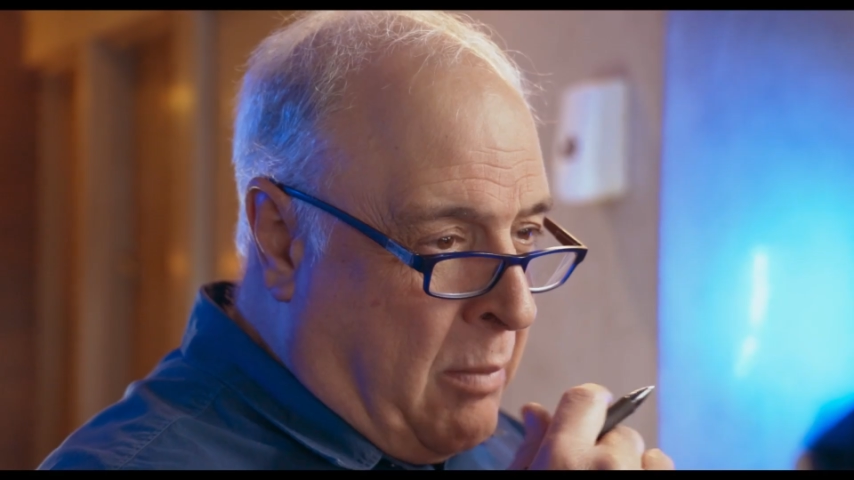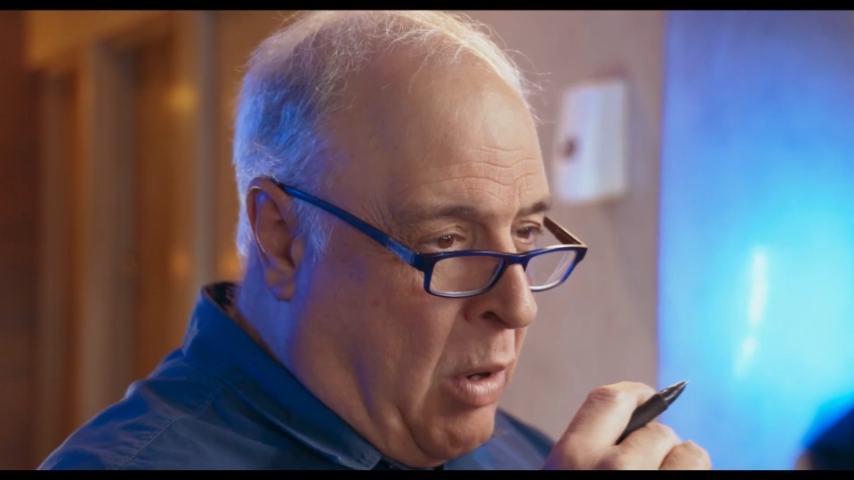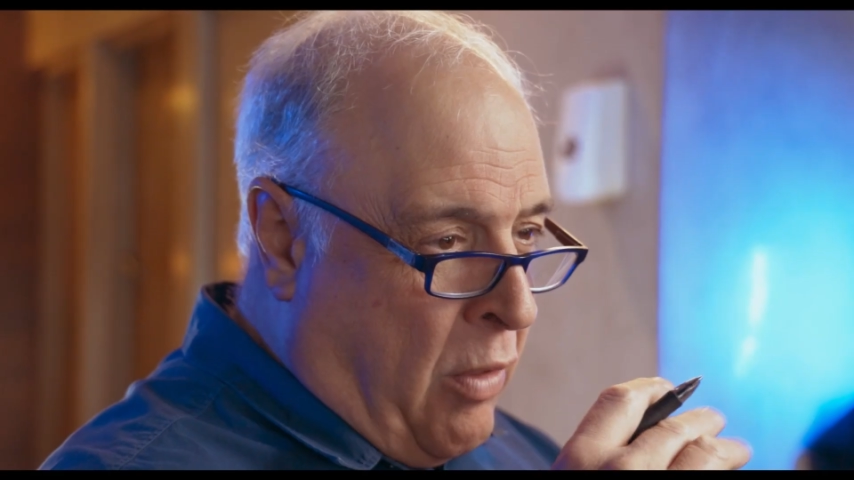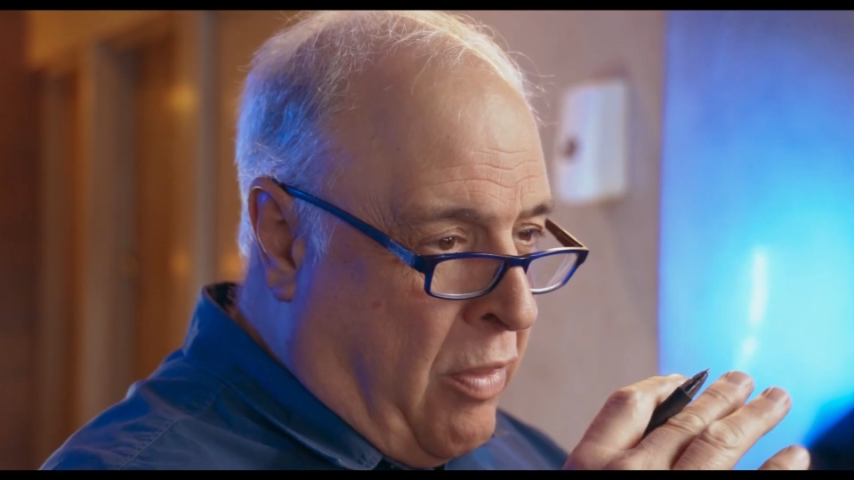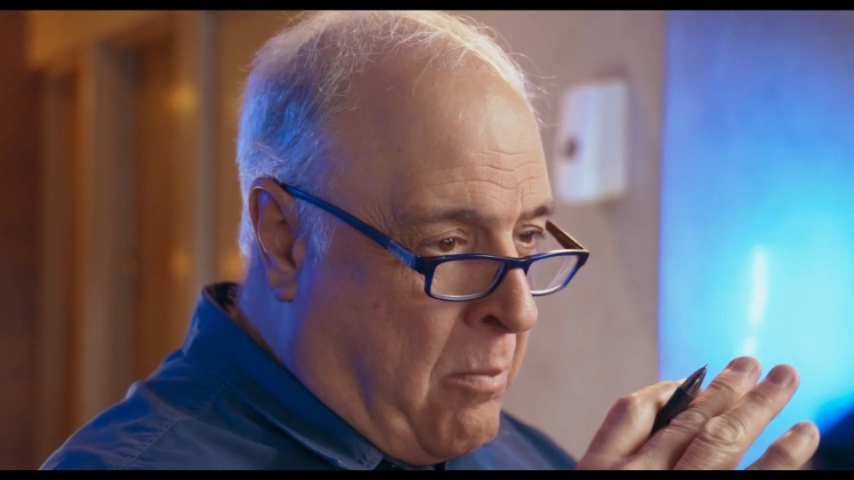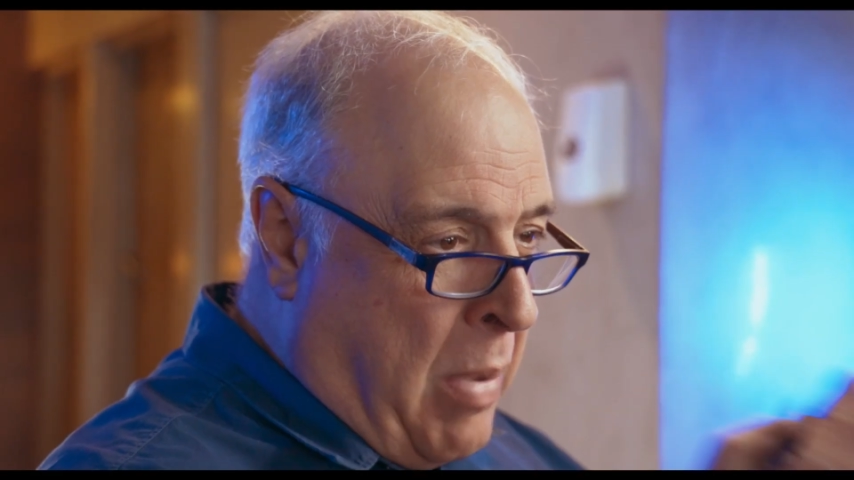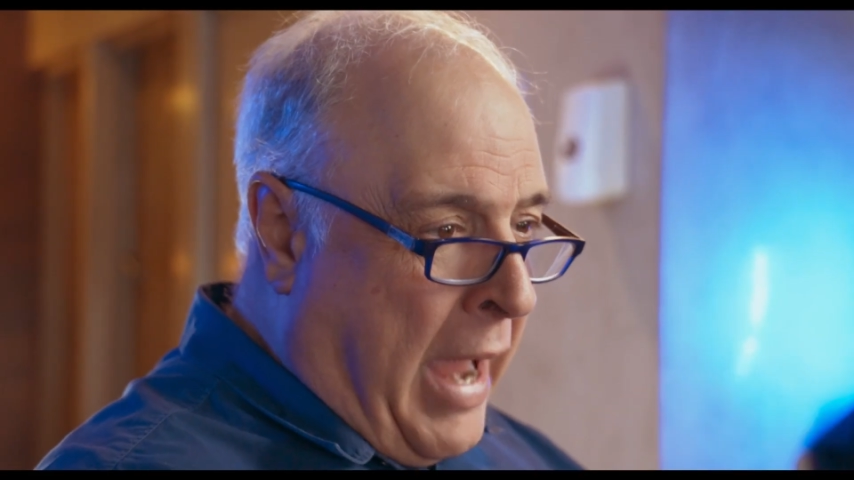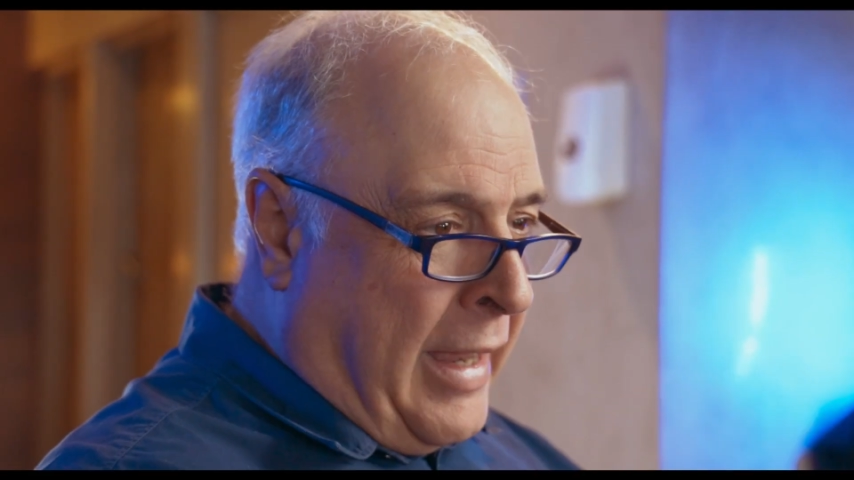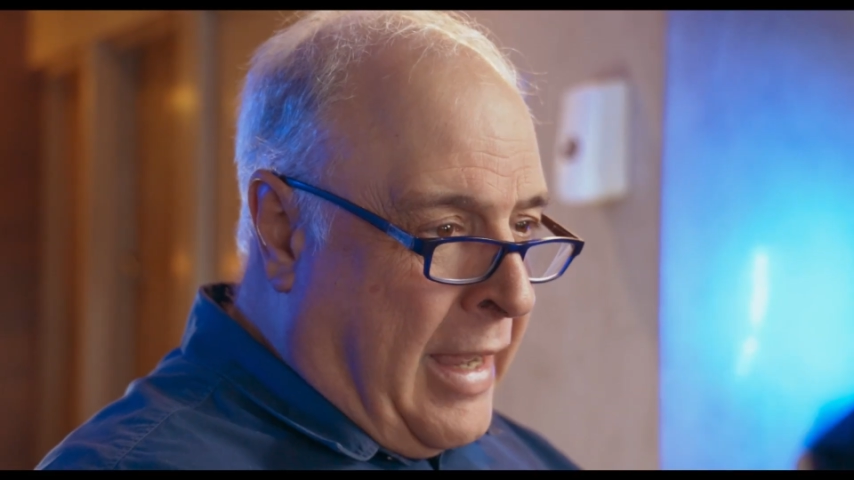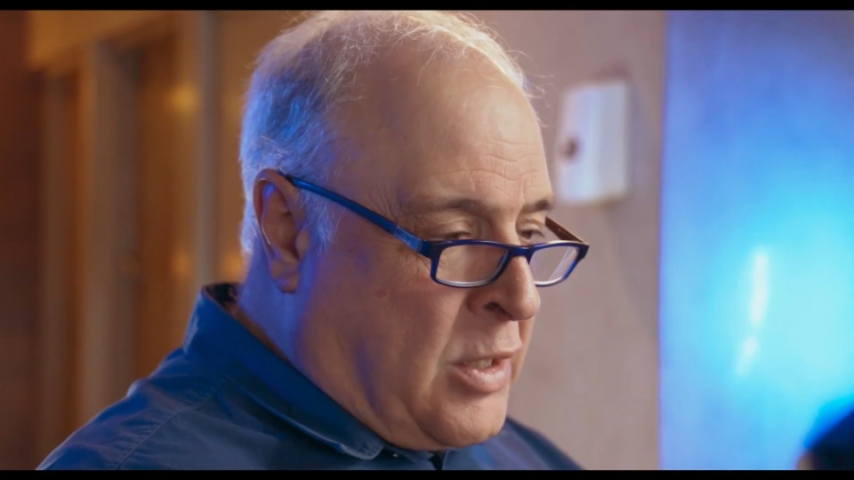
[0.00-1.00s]
both the
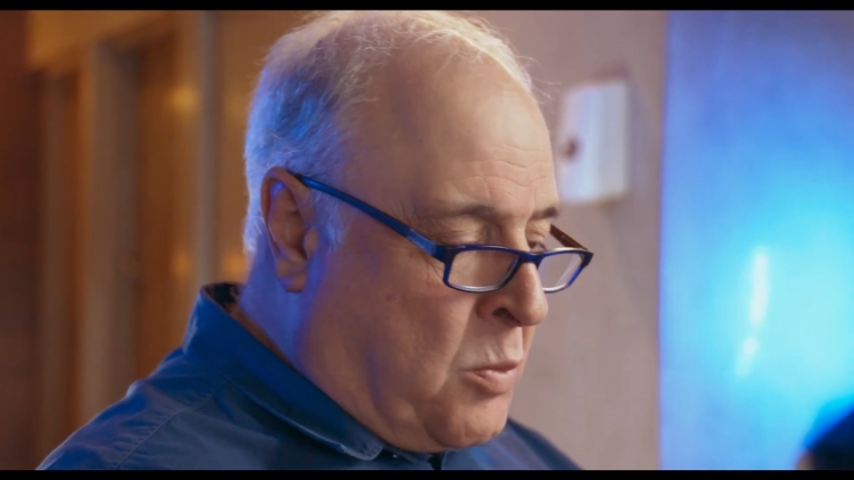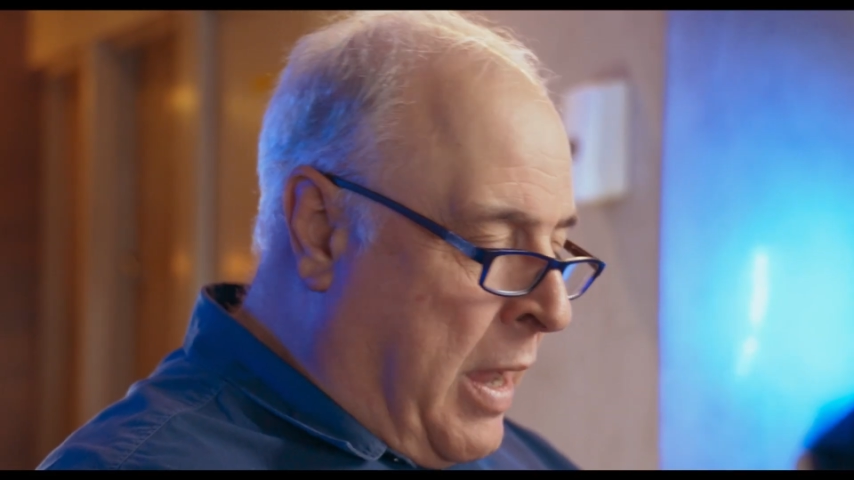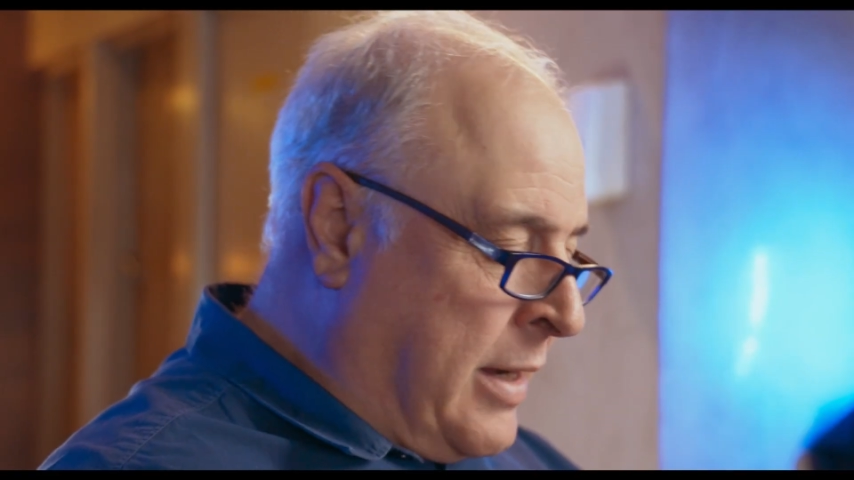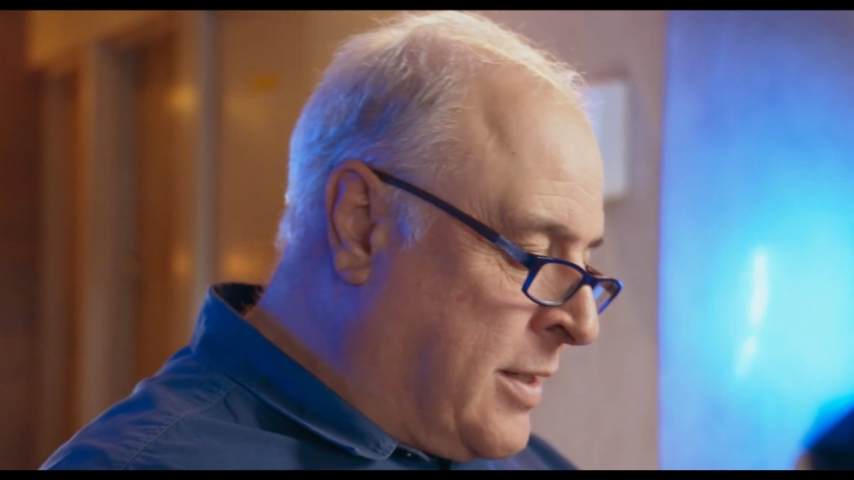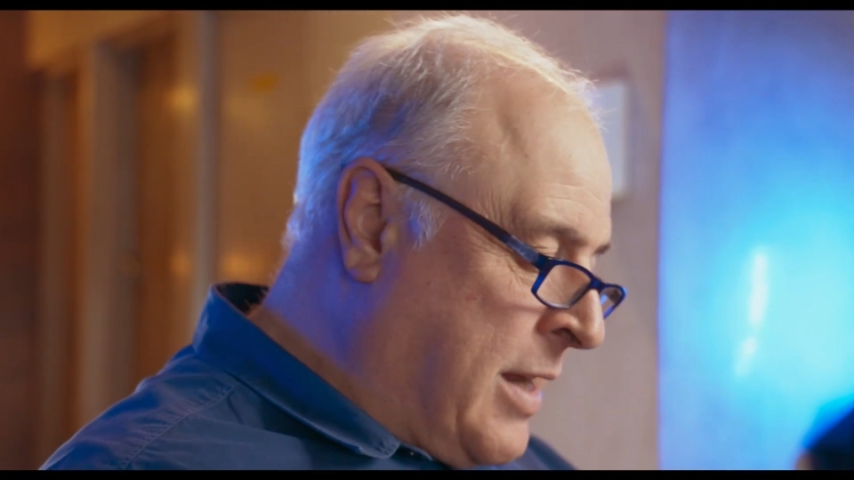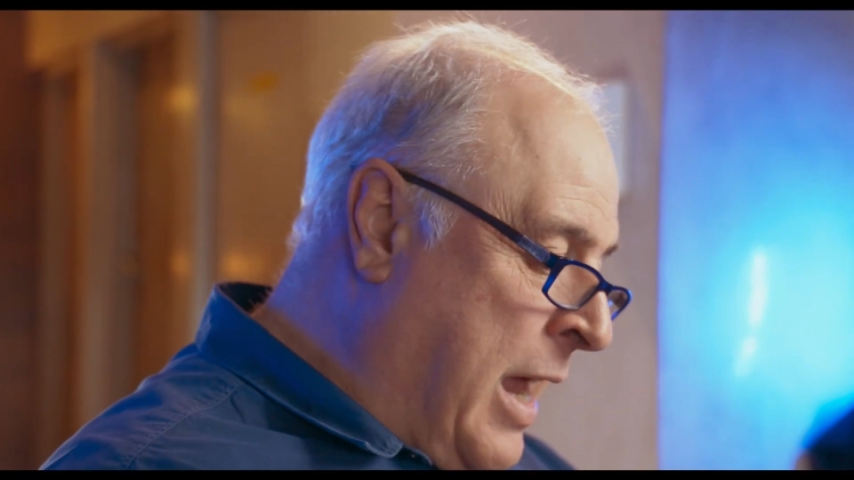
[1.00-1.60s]
banking space